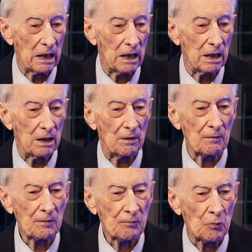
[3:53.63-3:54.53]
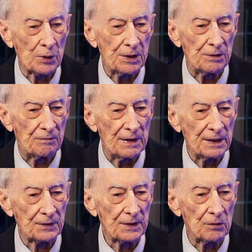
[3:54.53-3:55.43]
for the
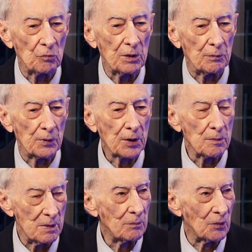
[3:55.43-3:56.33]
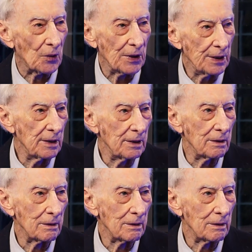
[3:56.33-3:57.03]
event that we were commemorating.